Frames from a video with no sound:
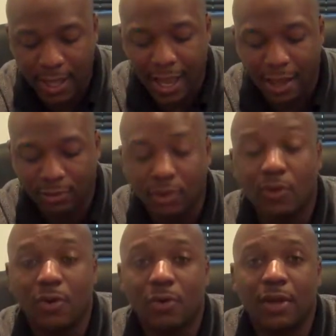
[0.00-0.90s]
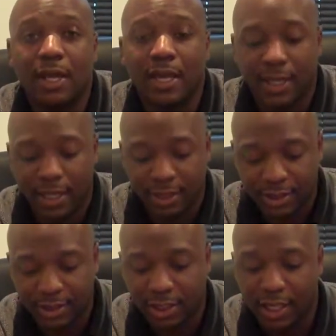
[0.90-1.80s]
How long, and
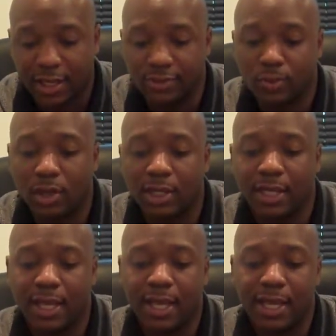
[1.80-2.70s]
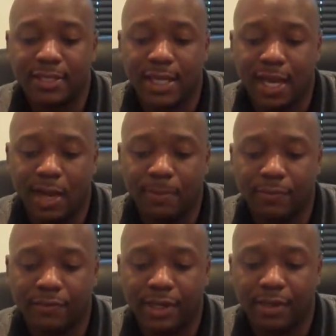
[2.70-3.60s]
this is the last one, has the
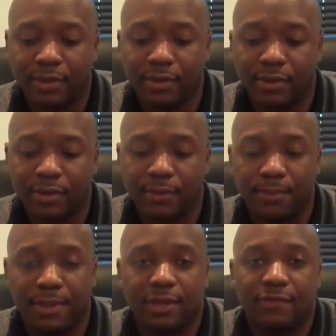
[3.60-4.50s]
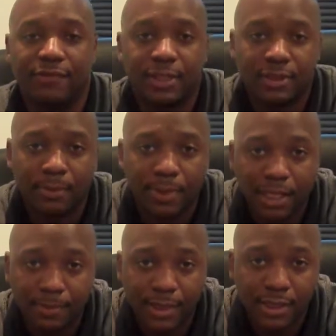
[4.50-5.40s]
operator been
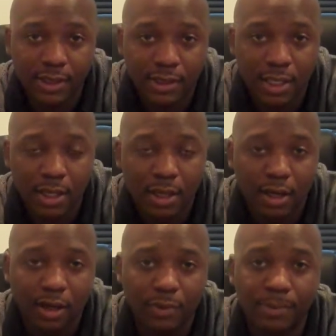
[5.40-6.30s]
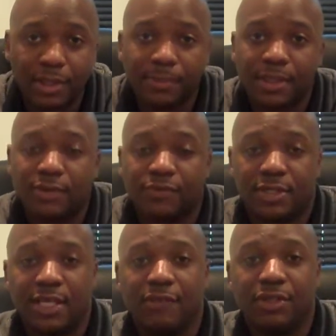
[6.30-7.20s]
in business? We've been in business for
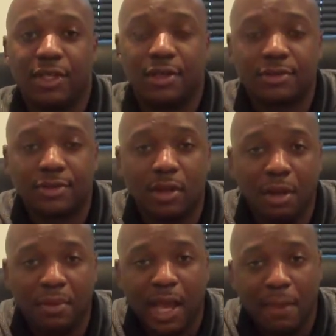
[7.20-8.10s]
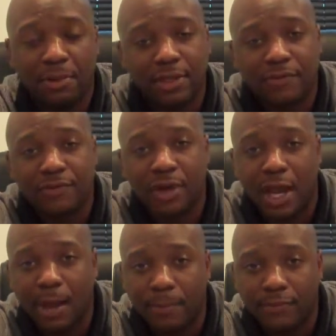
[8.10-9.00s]
7 years. I believe if your
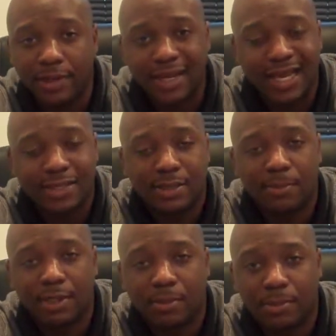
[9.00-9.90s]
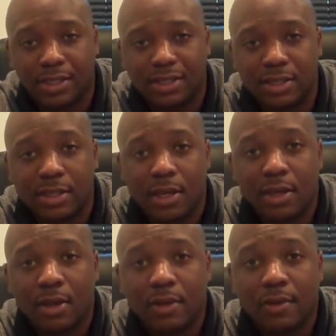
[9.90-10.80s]
operator hasn't been in business
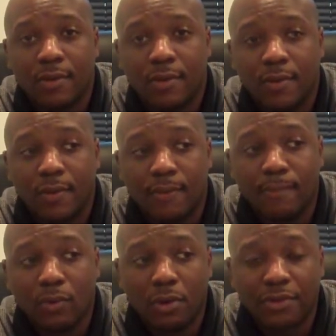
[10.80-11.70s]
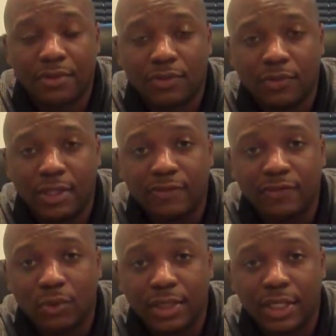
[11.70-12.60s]
more than 3 to
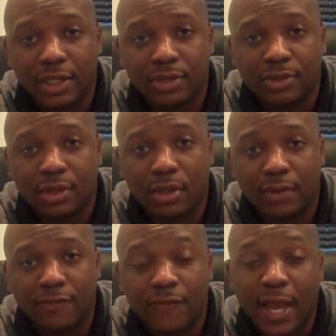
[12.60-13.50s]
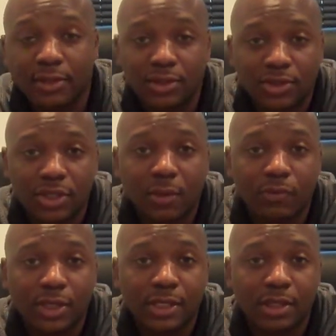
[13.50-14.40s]
4 years, factor some
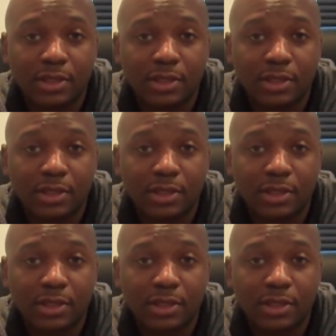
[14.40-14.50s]
risk